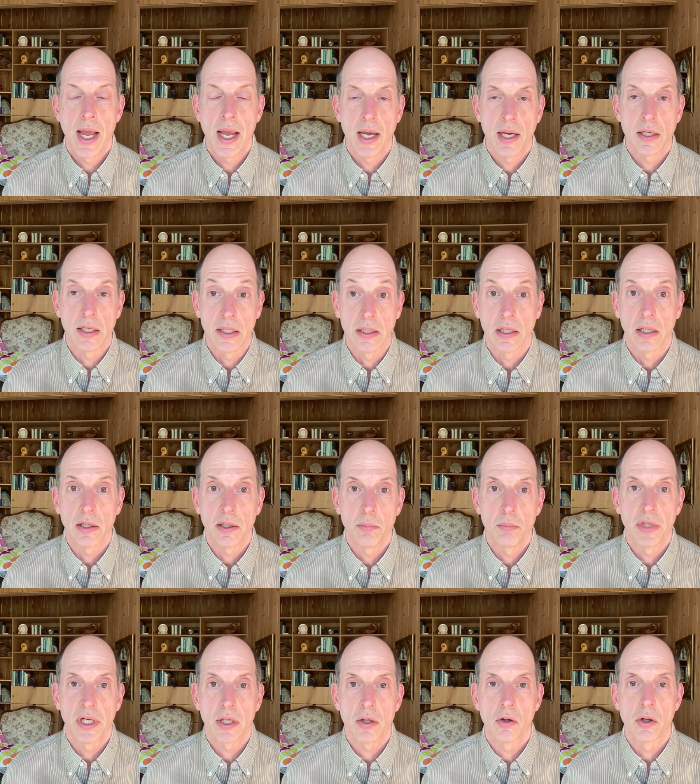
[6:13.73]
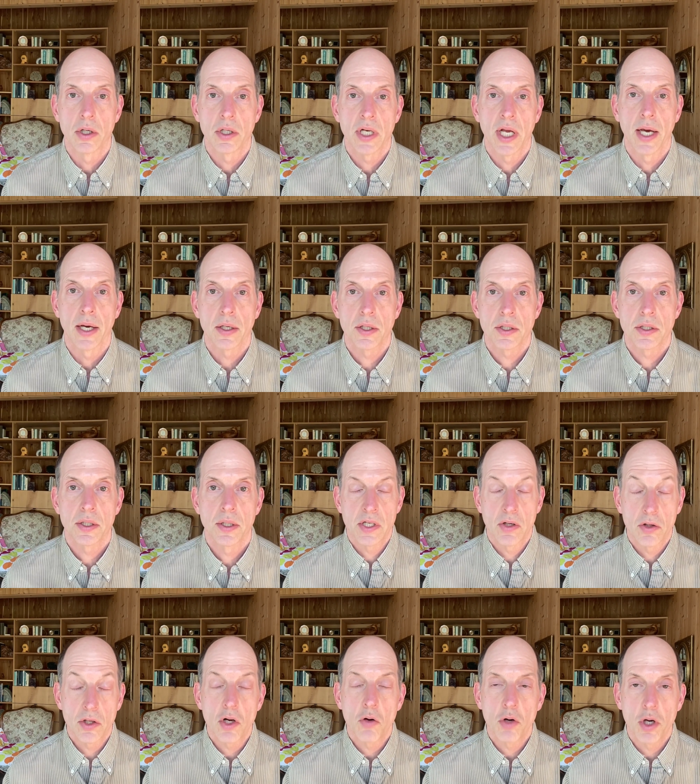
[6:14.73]
and in the limbic cortex.
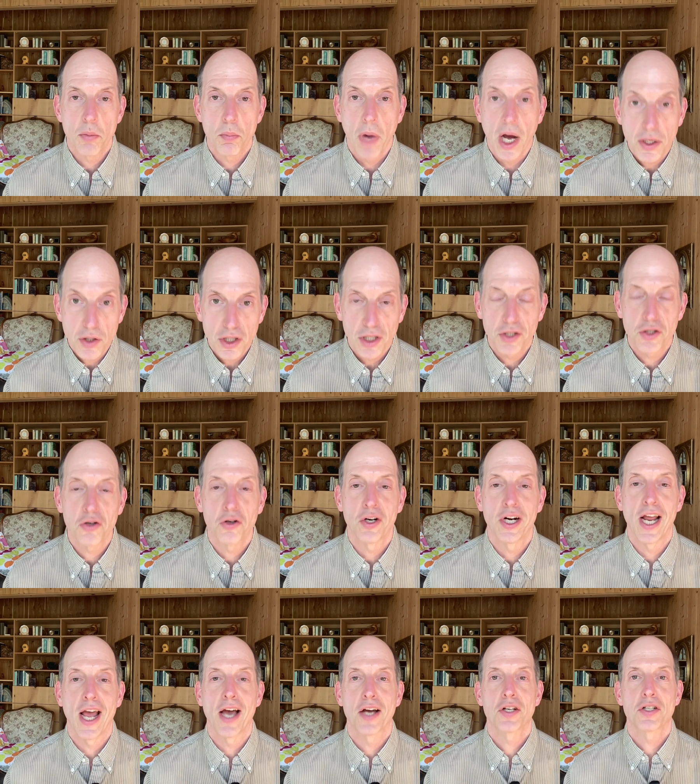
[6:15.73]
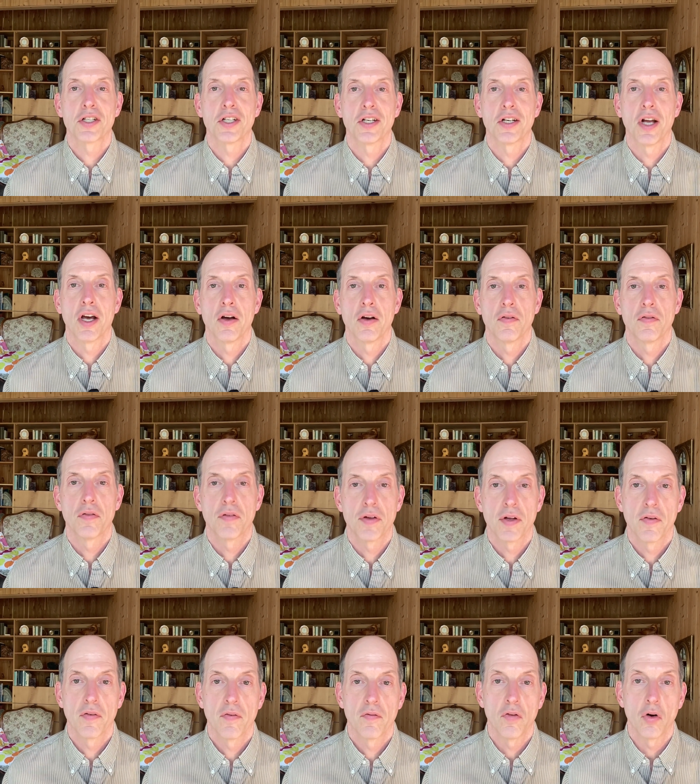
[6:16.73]
Serotonin modulatory action of
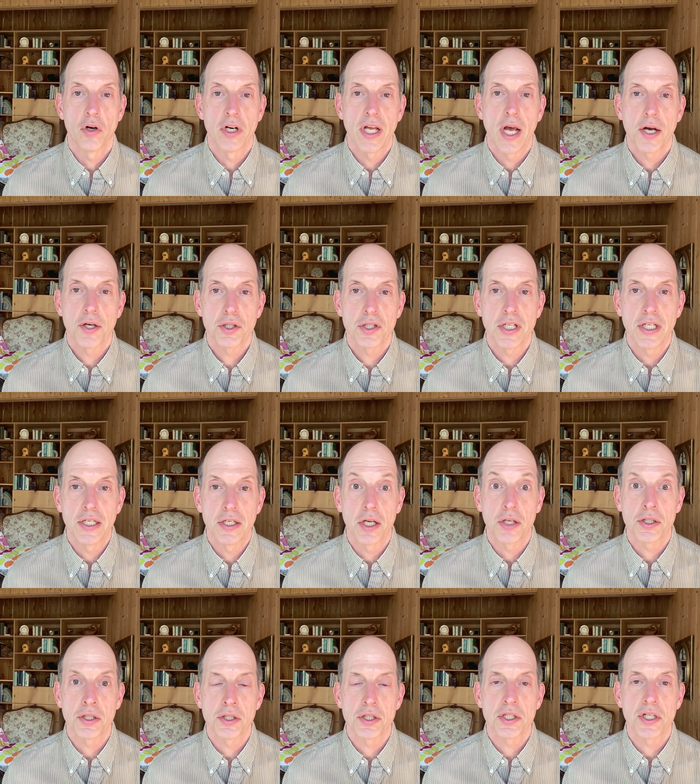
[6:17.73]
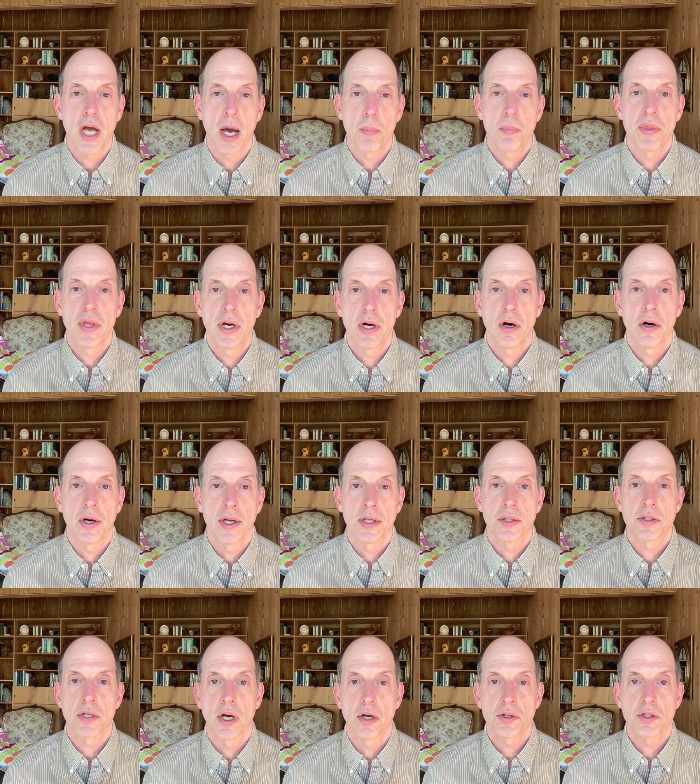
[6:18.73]
vortioxetine doesn't stop there.
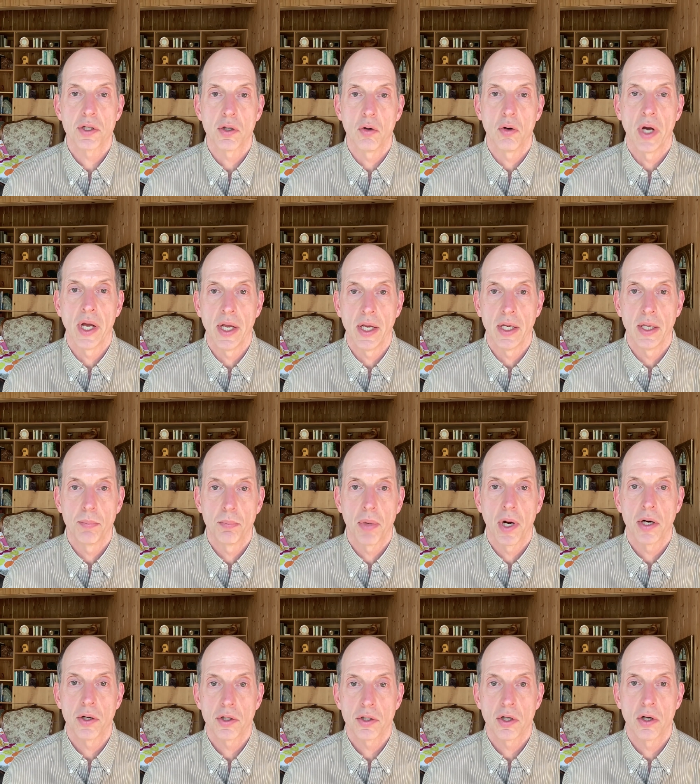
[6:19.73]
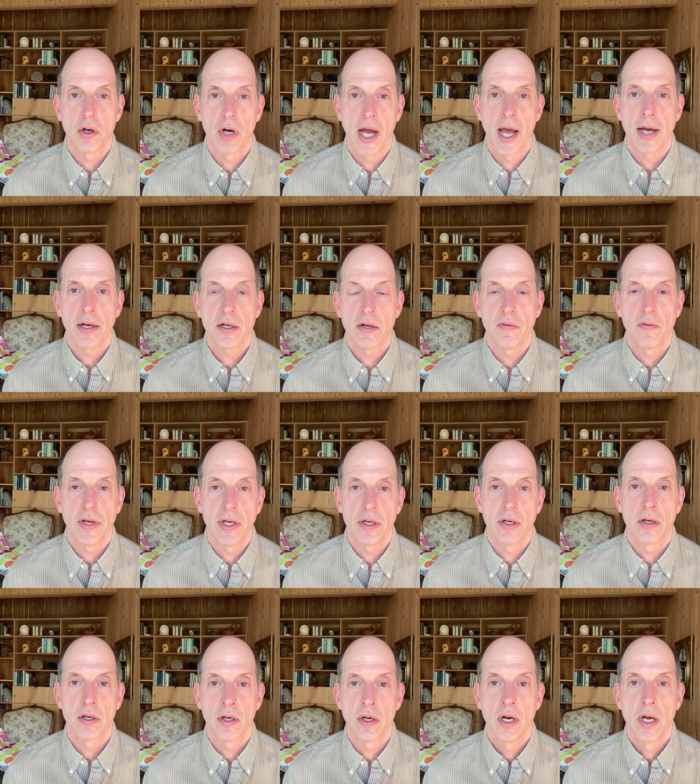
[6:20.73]
It's also a partial
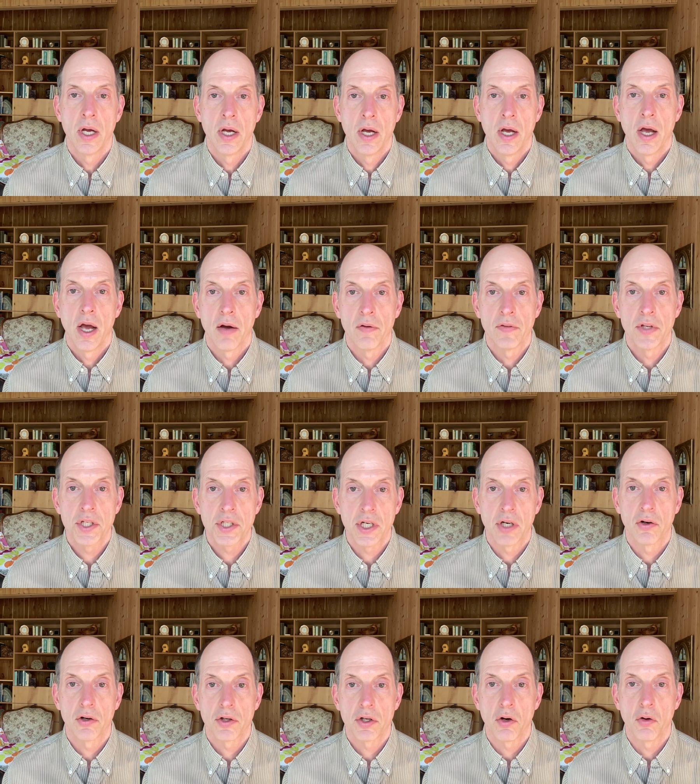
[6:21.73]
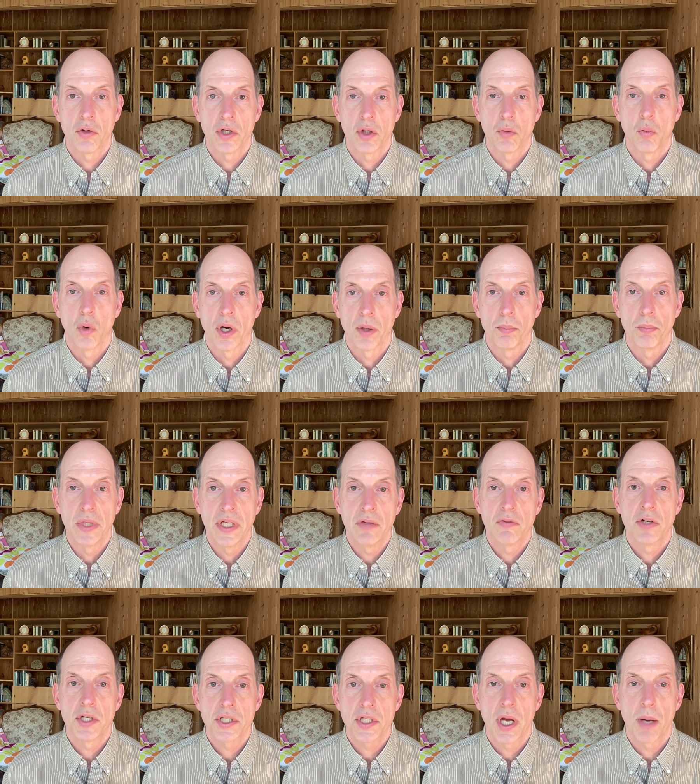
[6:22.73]
activator of the serotonin
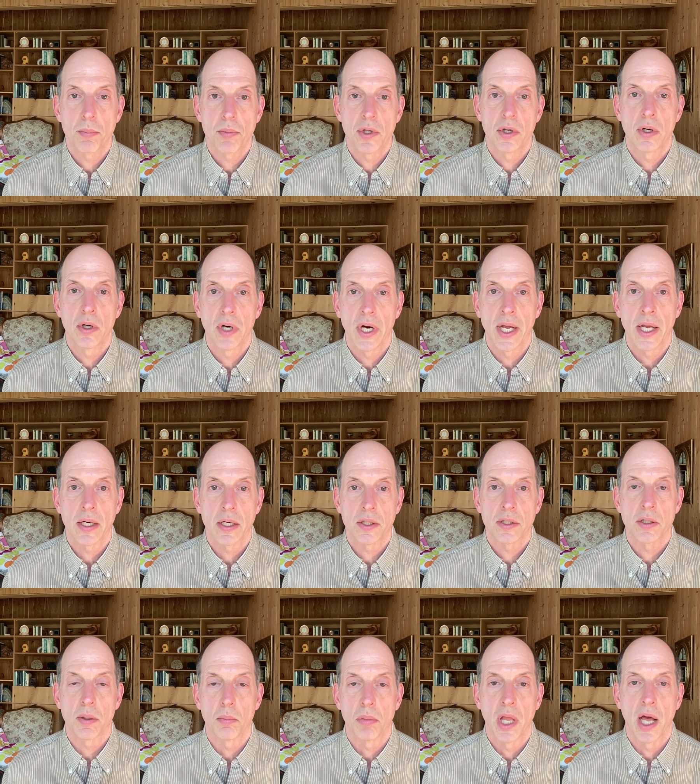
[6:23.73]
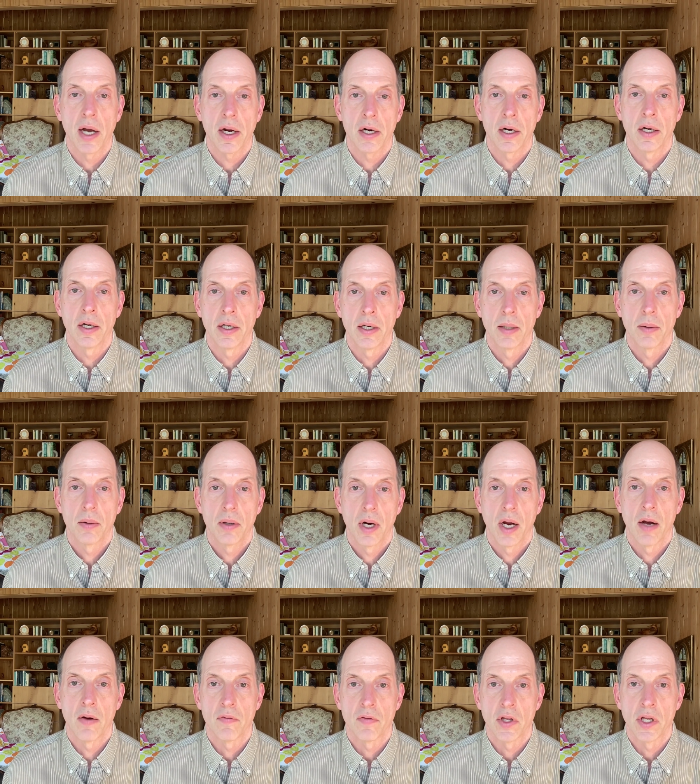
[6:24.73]
1B receptor, and it's a blocker
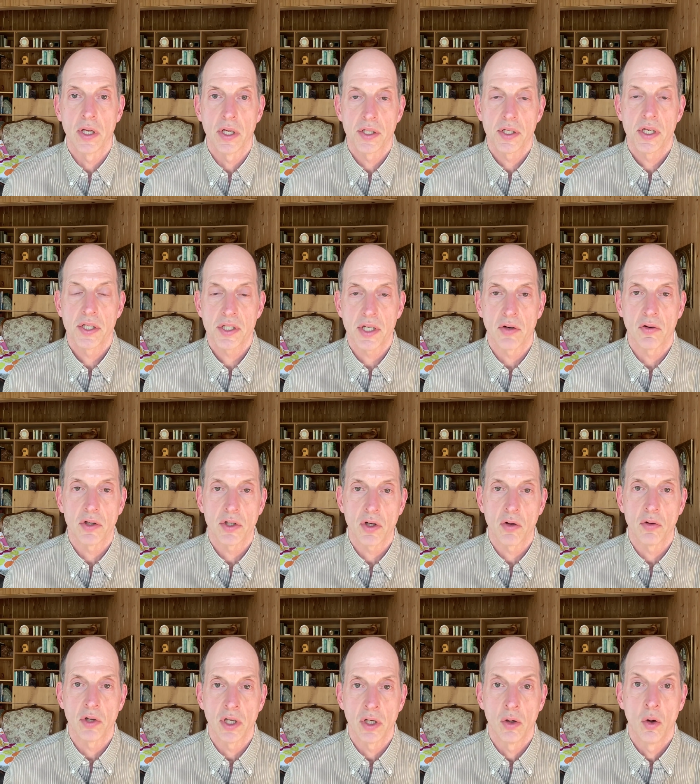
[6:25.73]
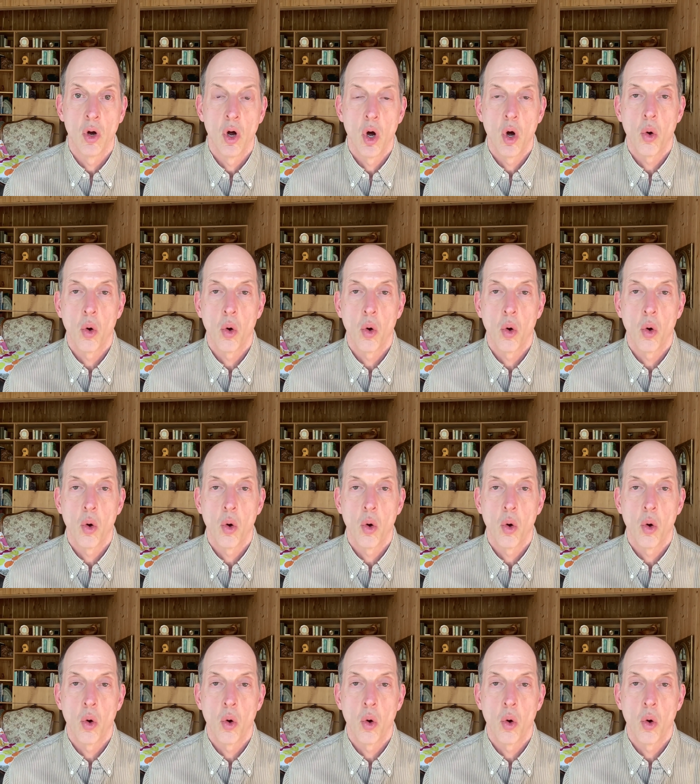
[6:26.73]
of the serotonin